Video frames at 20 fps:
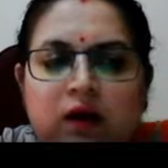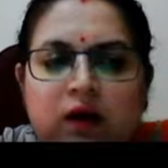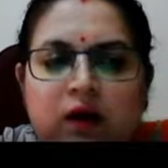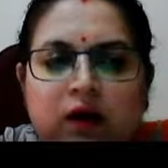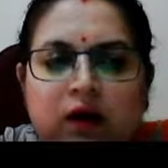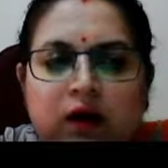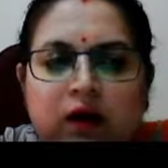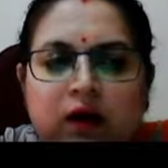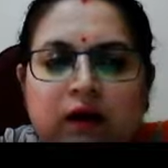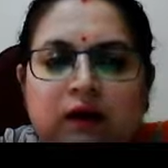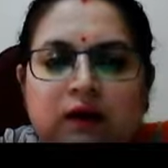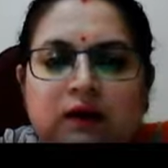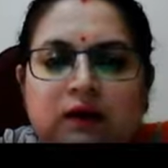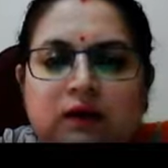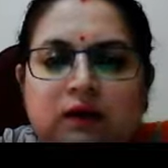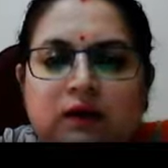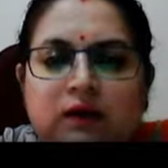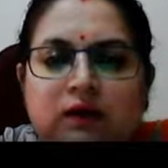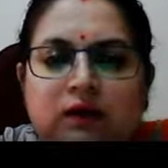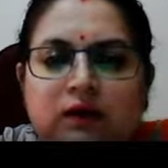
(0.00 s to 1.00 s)
and
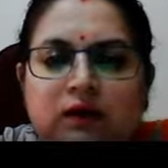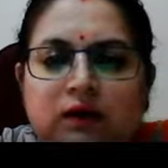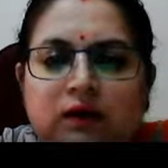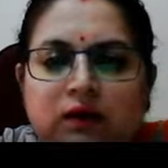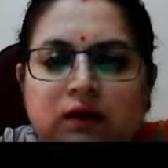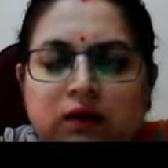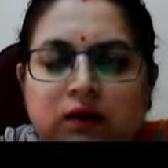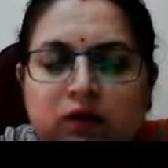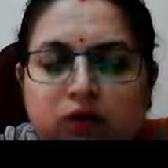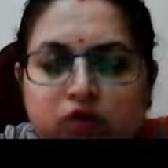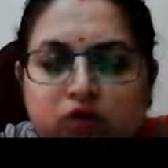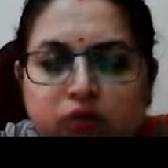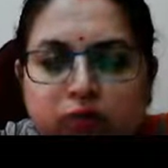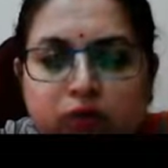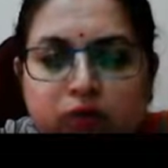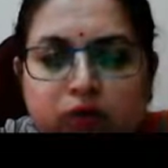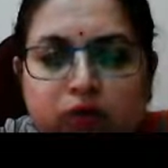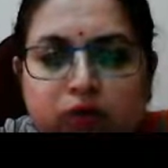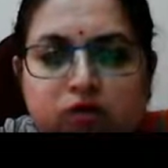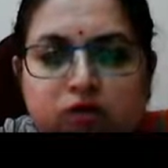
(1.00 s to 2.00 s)

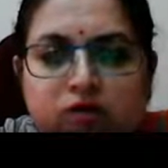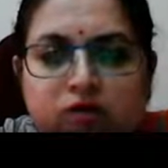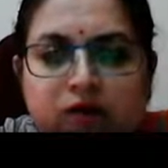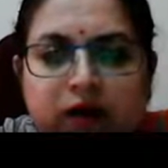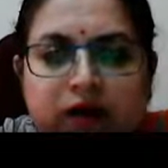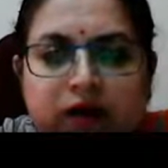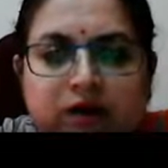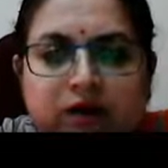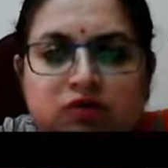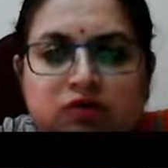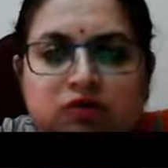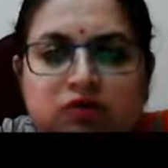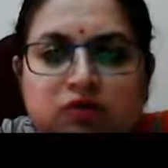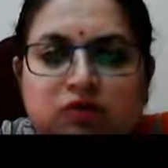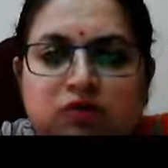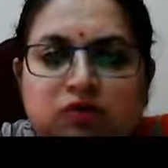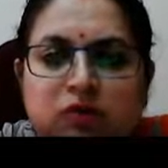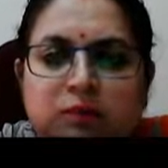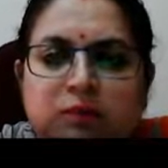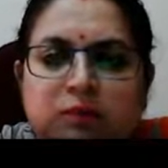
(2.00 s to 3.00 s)
tomorrow's class we
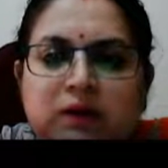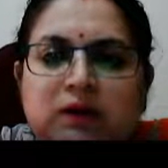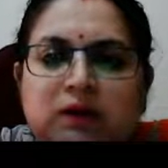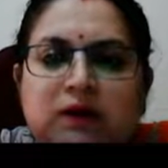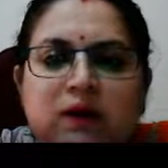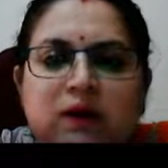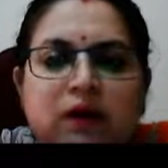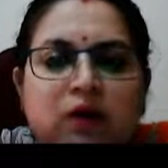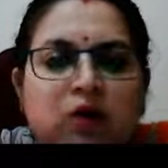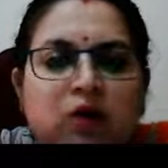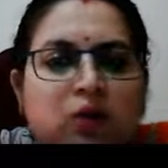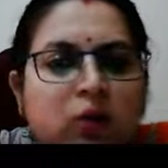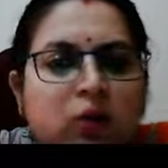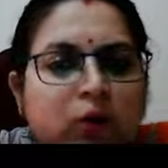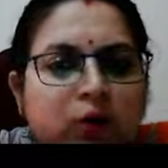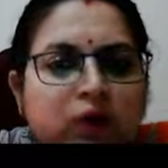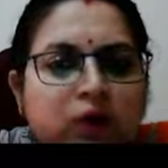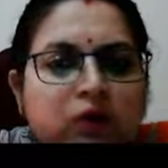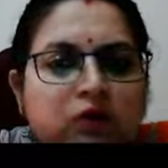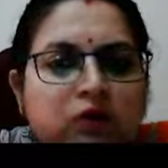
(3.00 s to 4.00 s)
will be
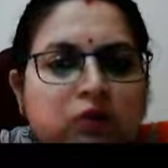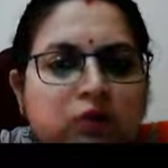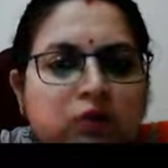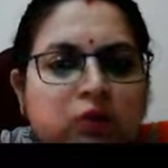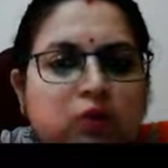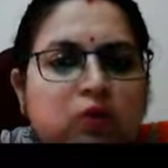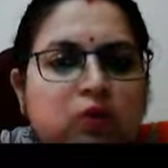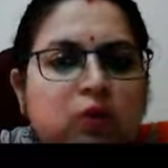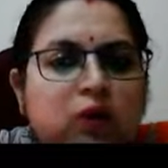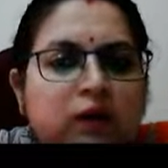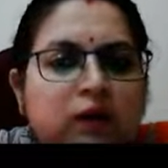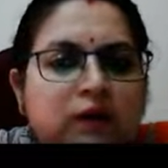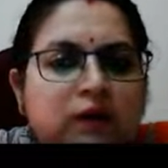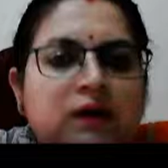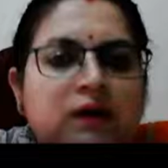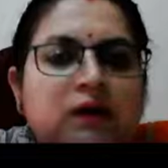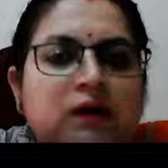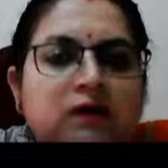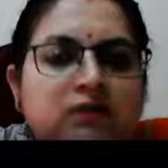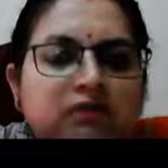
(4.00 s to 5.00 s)
going through the
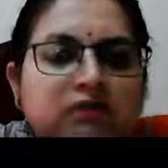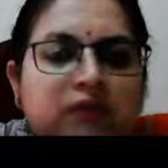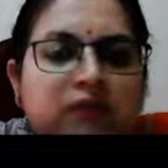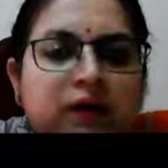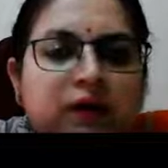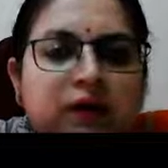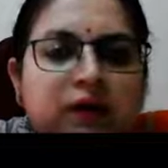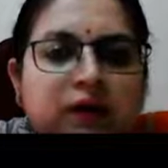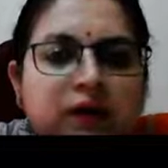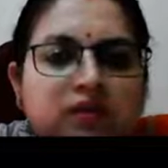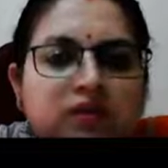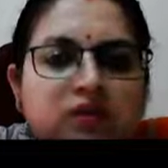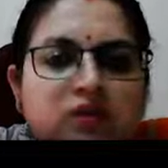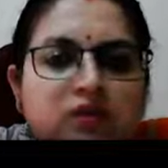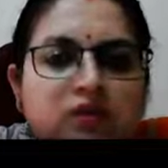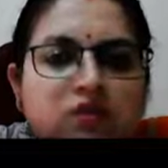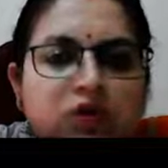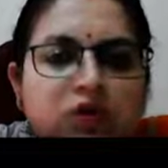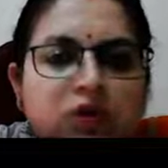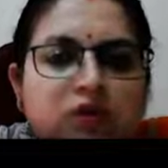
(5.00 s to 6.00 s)
different
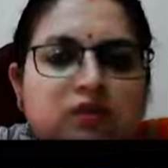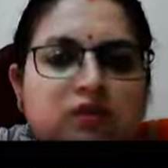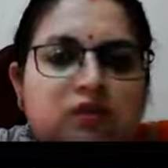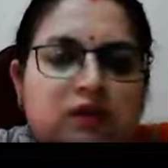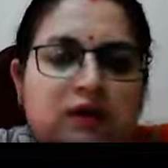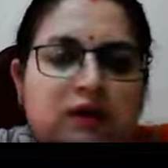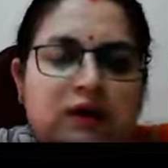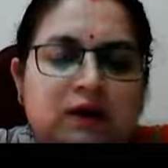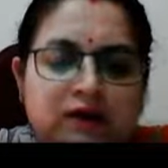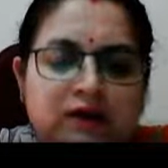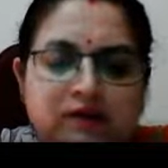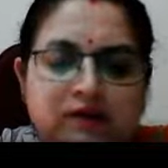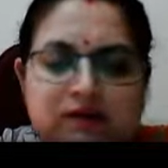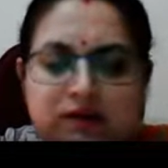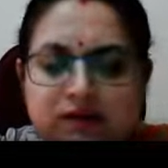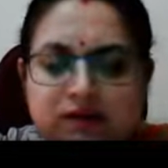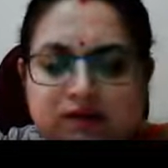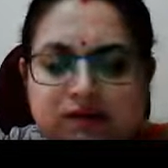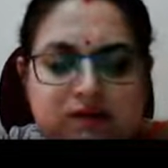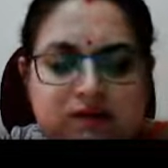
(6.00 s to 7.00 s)
levels of
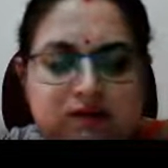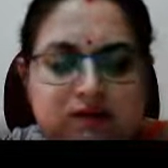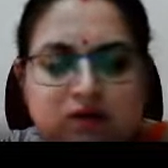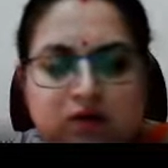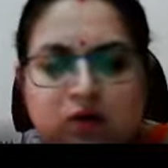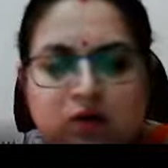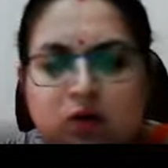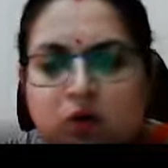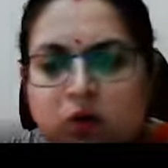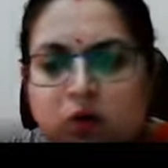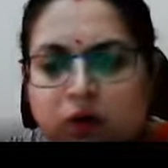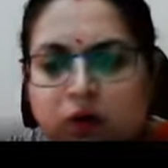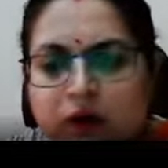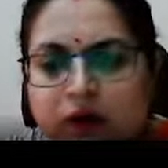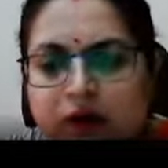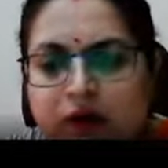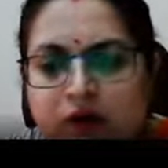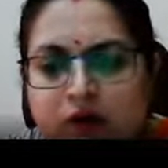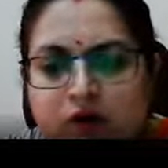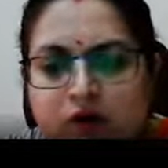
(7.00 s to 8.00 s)
disaster.
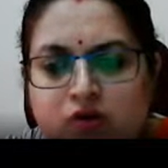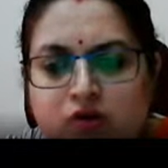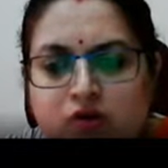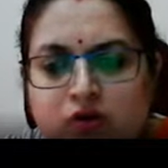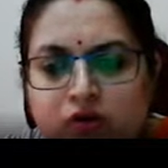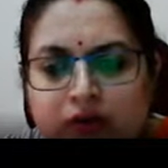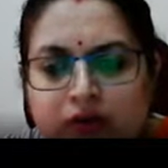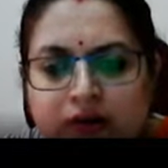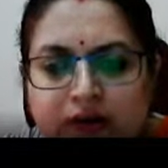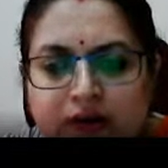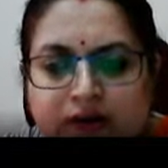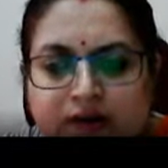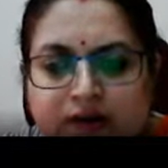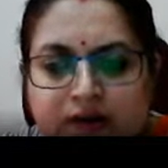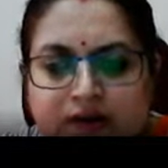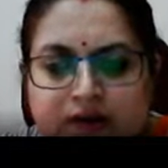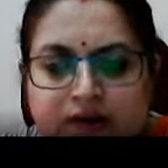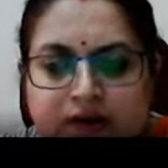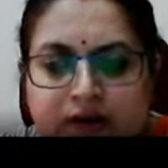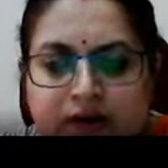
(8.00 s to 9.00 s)
Okay, so with
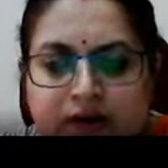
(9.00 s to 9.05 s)
this,